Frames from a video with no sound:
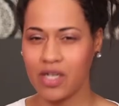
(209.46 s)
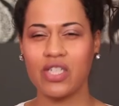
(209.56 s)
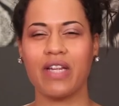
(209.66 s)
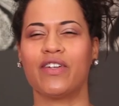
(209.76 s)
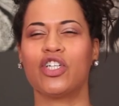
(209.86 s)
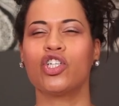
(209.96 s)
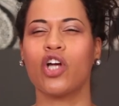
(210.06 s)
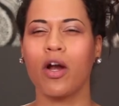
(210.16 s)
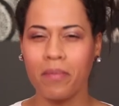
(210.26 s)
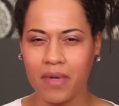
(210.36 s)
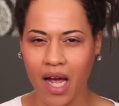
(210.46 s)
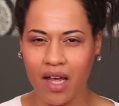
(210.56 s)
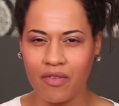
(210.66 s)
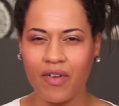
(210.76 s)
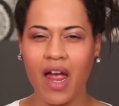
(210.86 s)
They just have a sharp
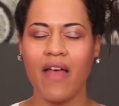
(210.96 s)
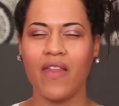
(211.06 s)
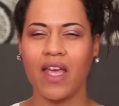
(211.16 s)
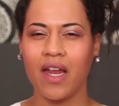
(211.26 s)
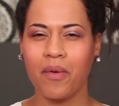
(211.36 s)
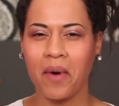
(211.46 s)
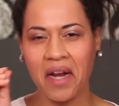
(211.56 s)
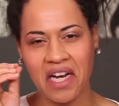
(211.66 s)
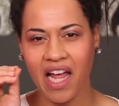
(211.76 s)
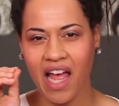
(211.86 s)
knife and they get it right